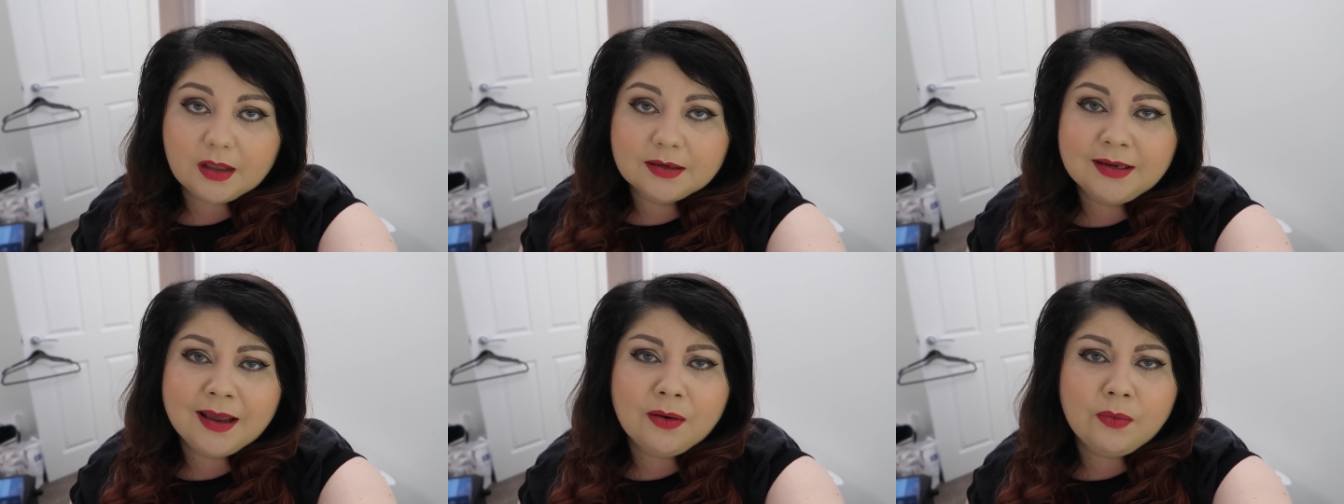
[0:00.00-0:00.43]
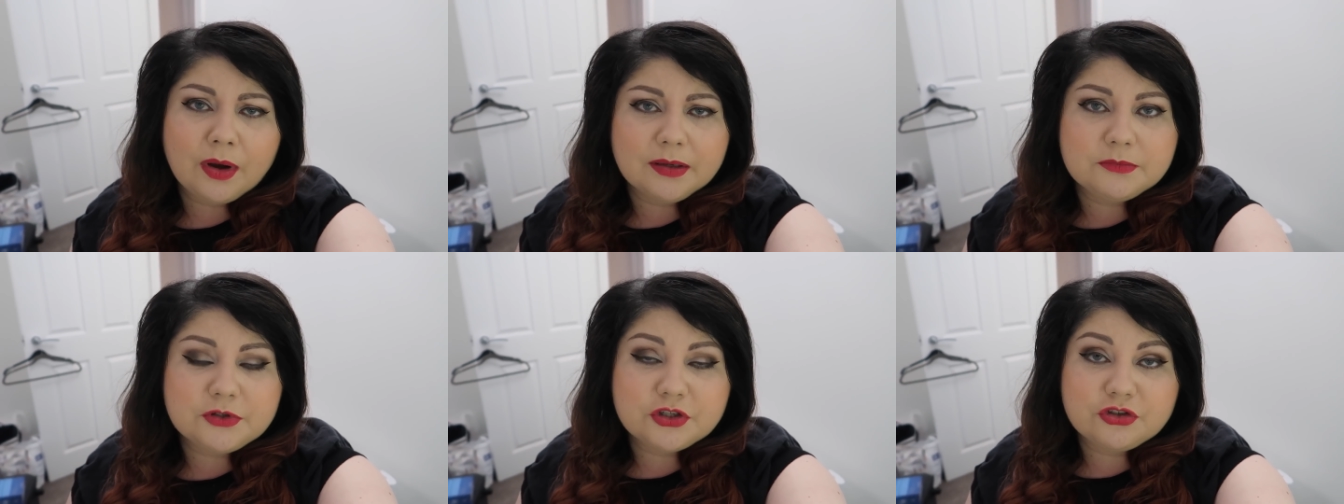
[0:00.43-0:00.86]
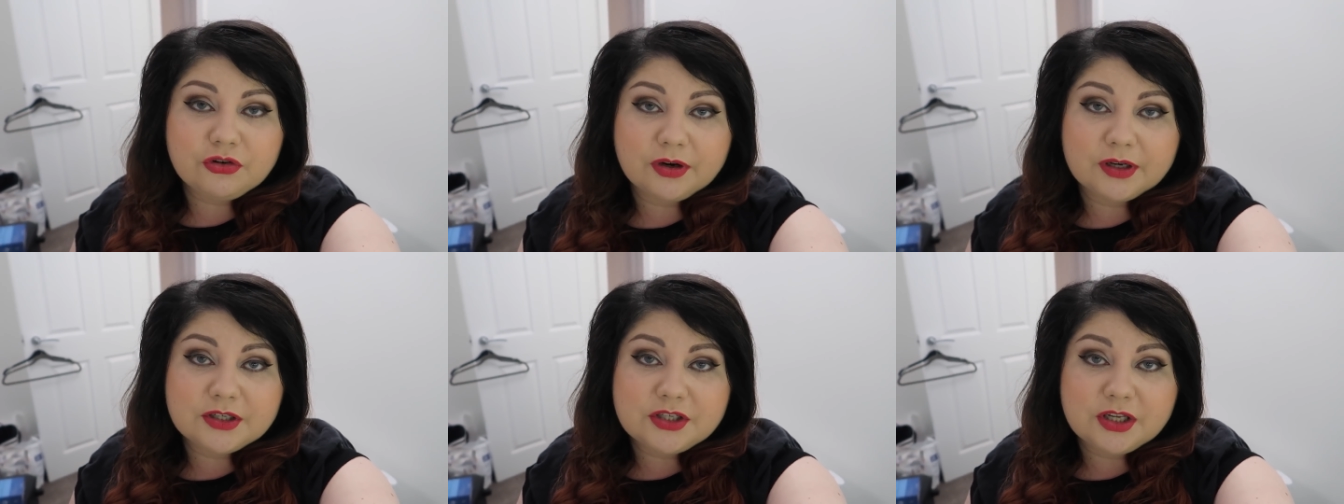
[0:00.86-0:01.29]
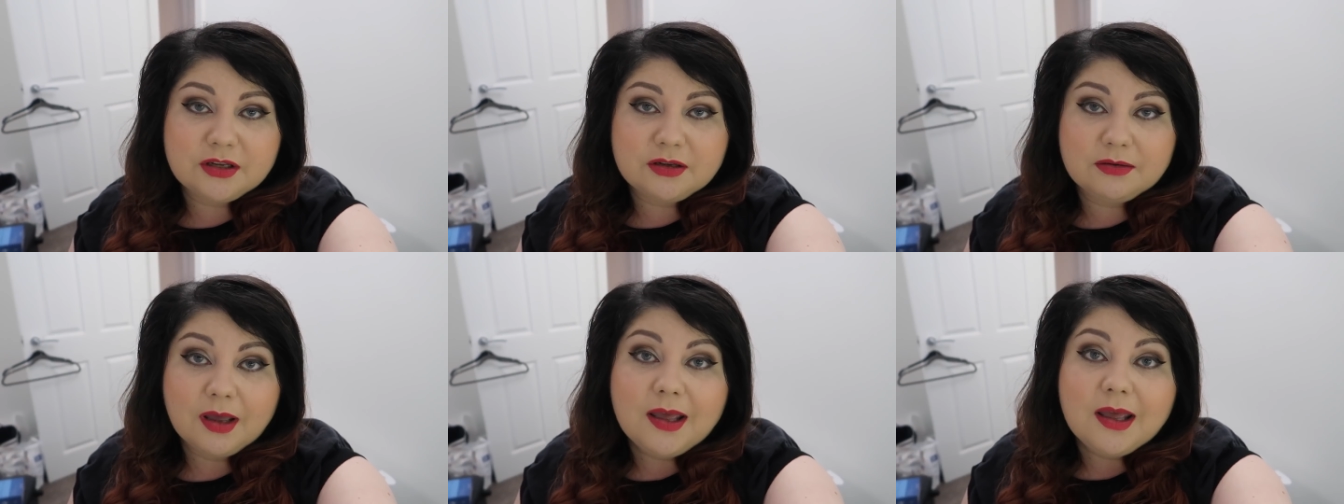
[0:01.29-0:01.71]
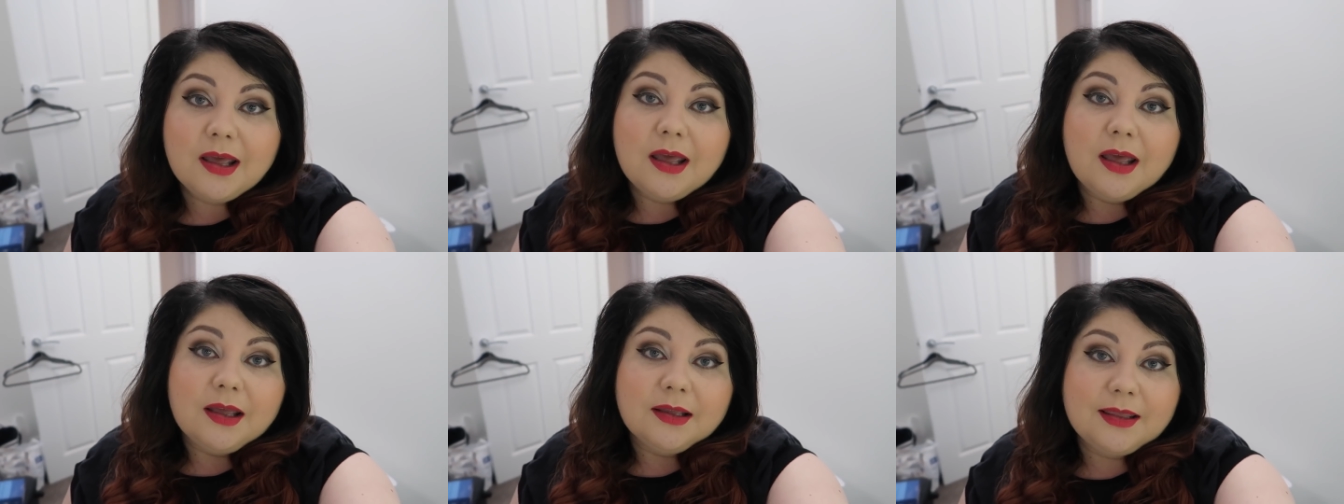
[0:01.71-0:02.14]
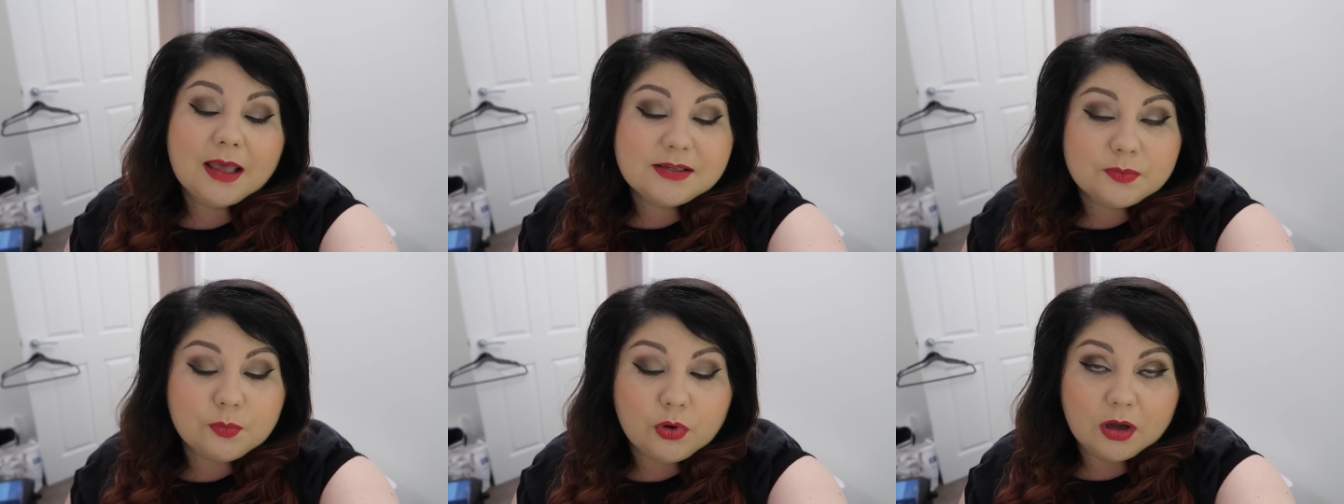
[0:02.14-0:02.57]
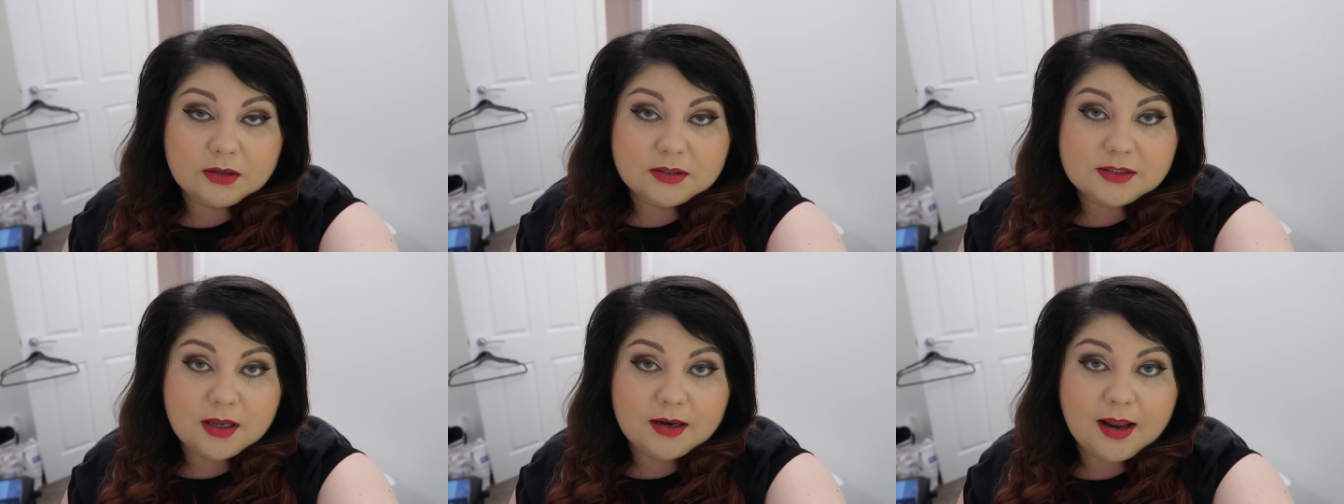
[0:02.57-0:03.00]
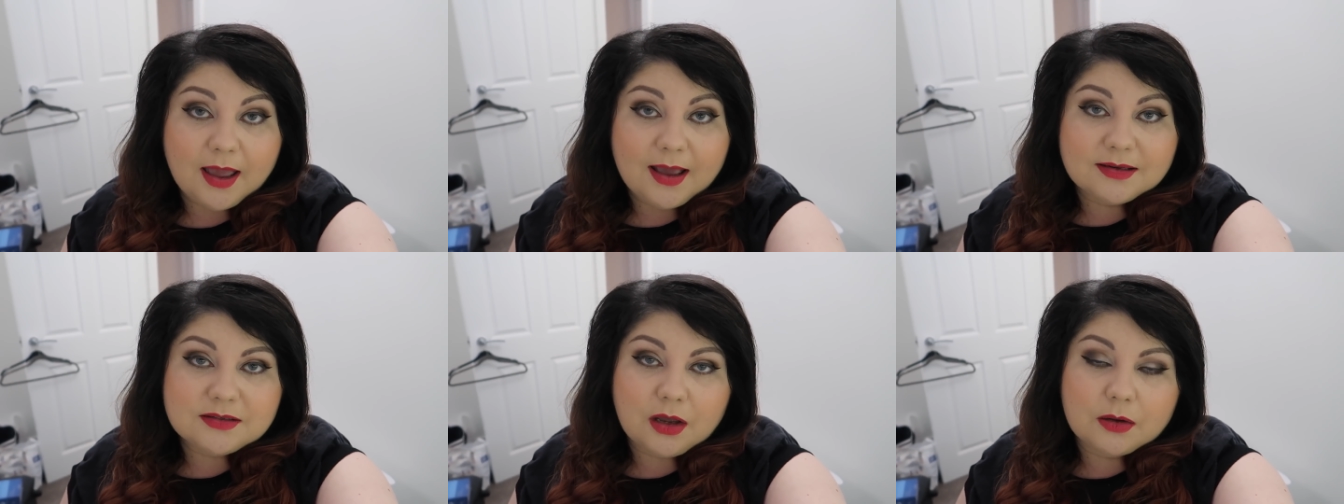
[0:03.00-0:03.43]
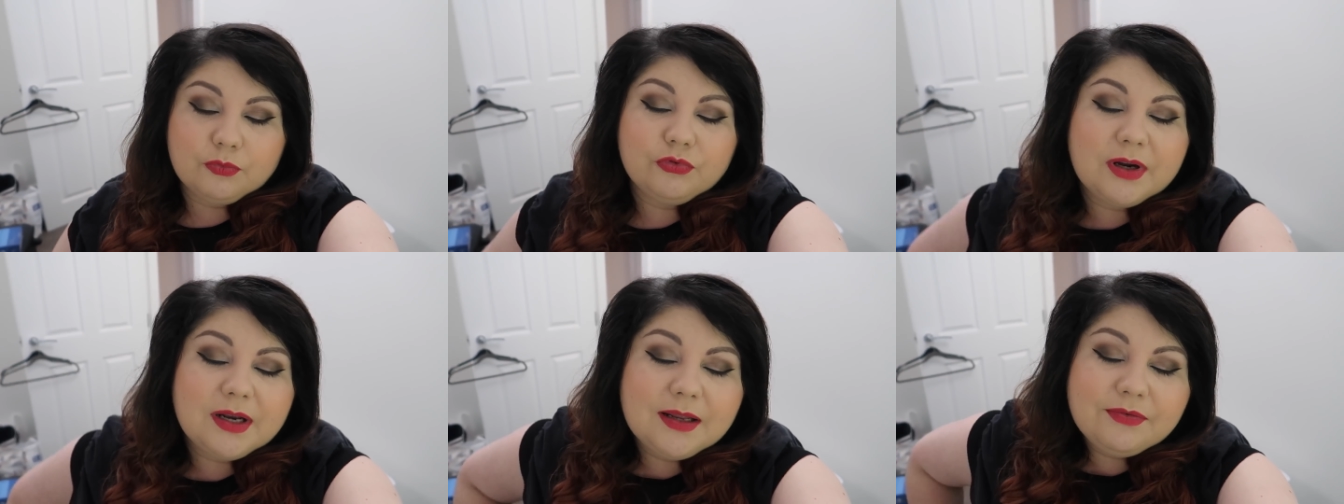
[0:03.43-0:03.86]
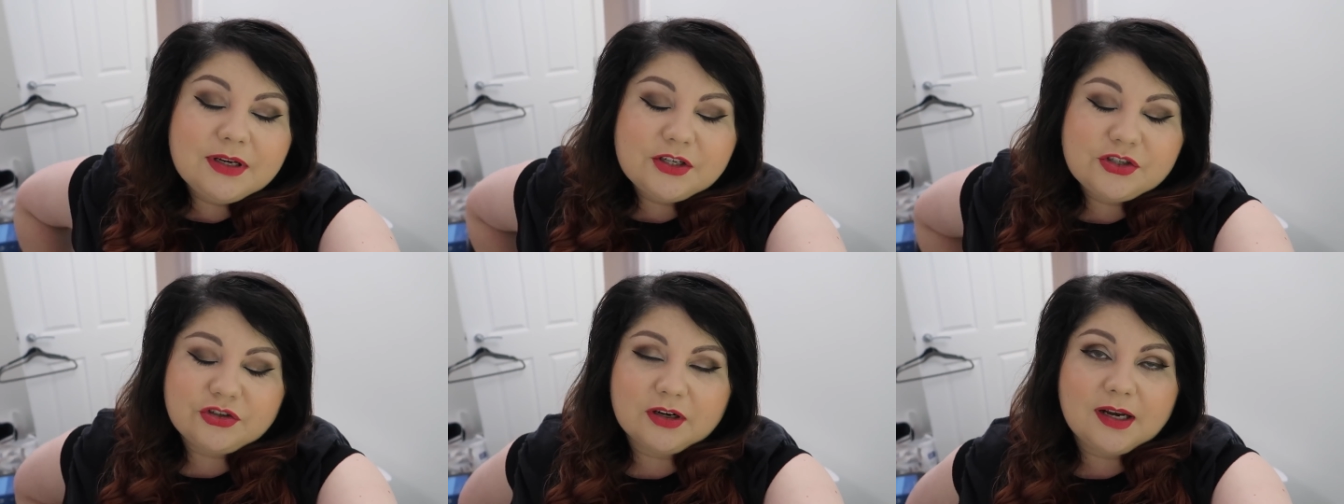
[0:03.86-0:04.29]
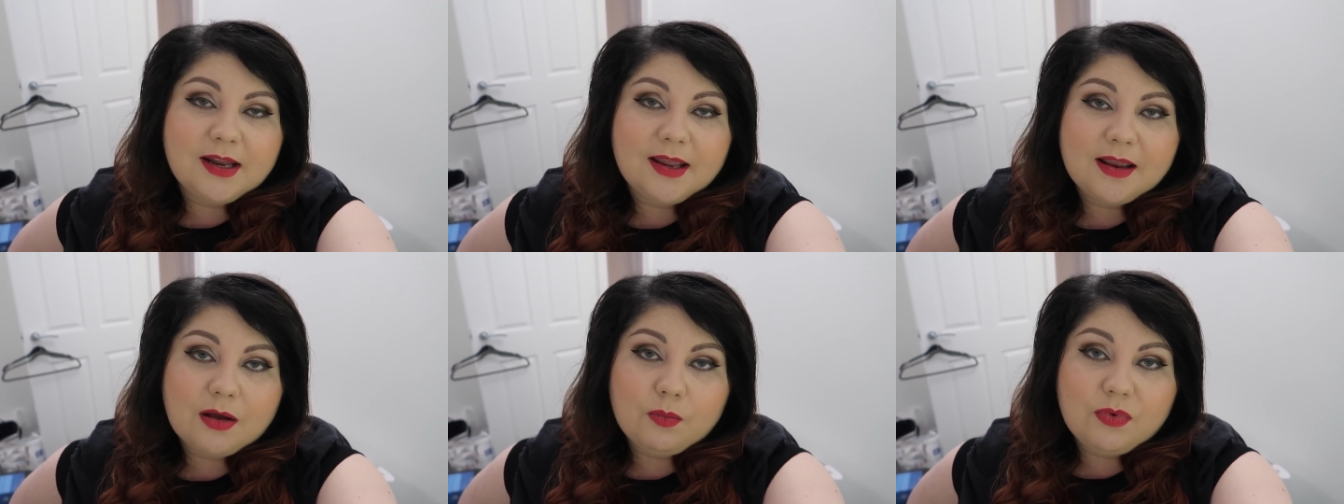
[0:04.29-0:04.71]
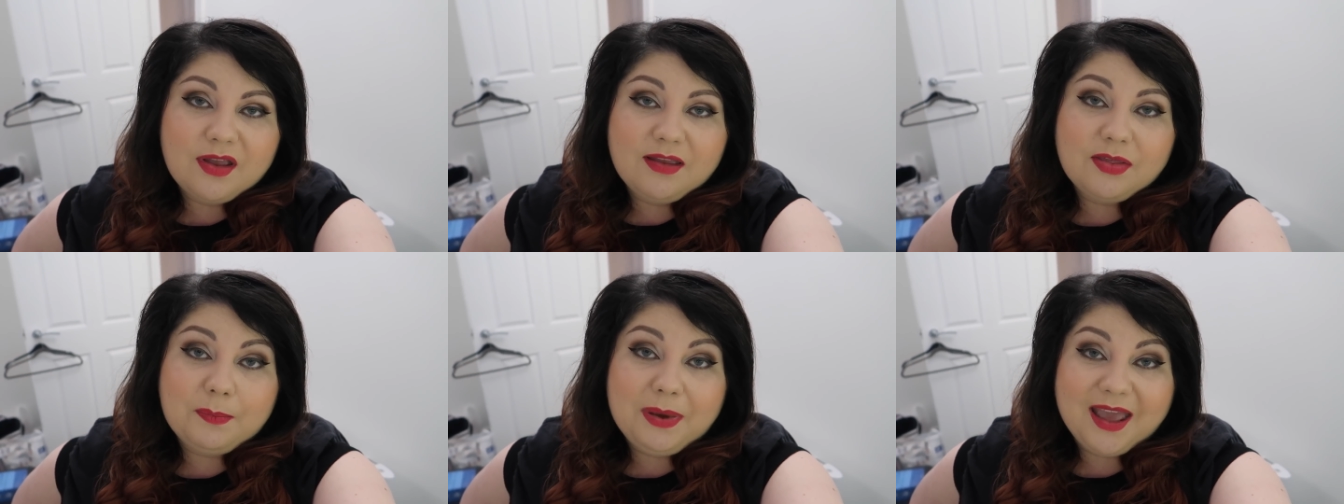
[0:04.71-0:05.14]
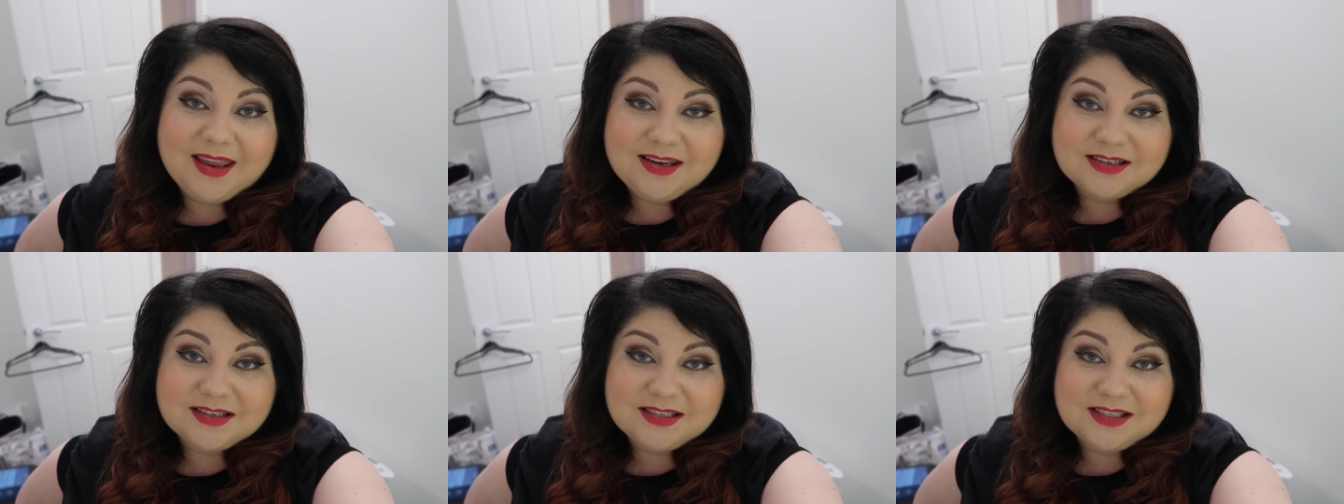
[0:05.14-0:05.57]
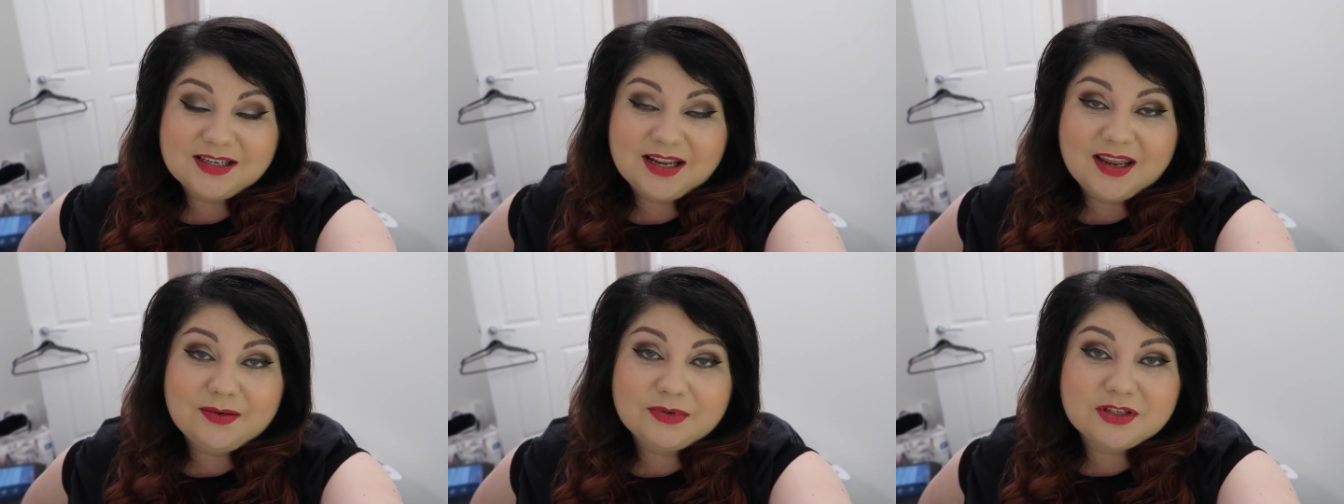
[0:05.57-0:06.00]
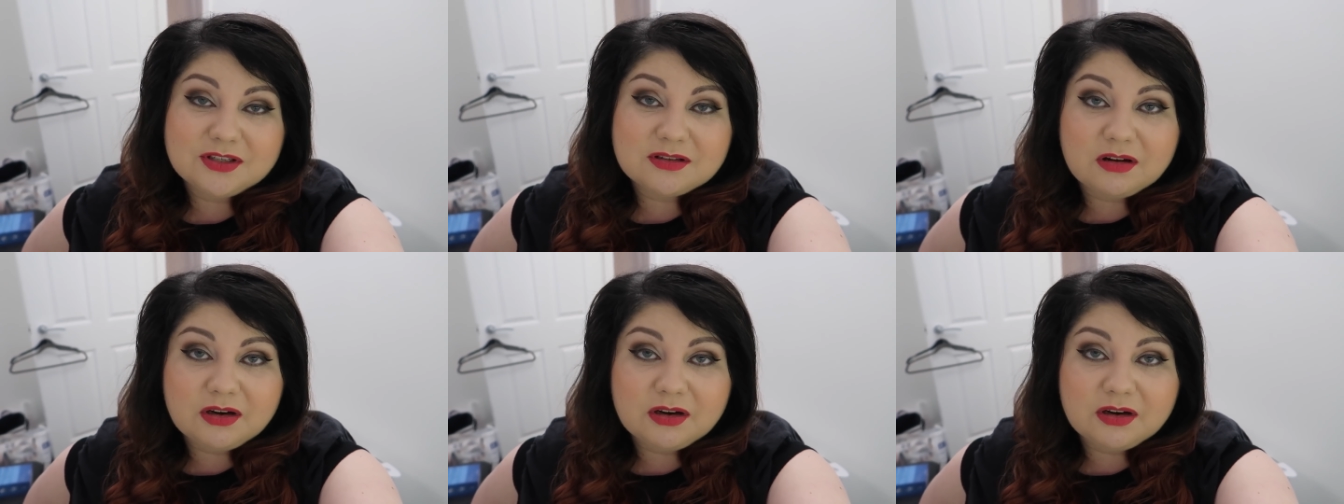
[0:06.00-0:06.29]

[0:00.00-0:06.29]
now I'm just trying to get some work done, and I'm really really struggling with pain today, which is